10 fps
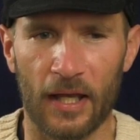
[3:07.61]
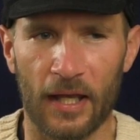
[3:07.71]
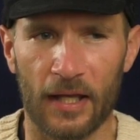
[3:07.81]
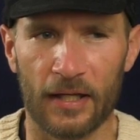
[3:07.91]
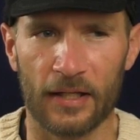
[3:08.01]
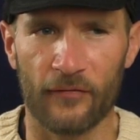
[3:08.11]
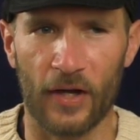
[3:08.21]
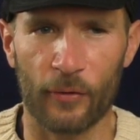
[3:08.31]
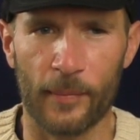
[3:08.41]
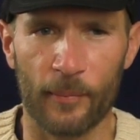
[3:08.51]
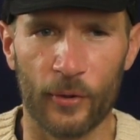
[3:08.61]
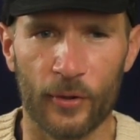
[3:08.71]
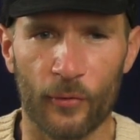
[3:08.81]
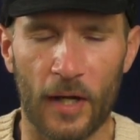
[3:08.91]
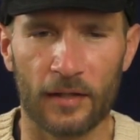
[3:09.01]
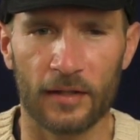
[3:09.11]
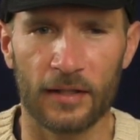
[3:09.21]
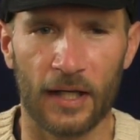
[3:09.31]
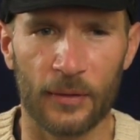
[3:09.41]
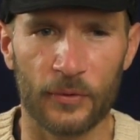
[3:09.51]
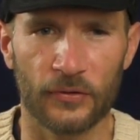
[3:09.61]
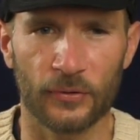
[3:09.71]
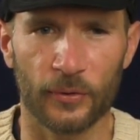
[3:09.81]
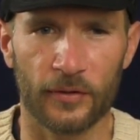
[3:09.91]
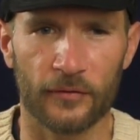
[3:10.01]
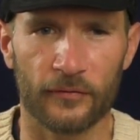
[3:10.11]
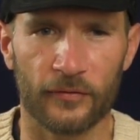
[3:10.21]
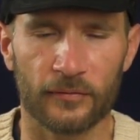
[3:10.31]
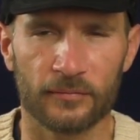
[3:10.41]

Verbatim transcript: and if I remember correctly, I was sort of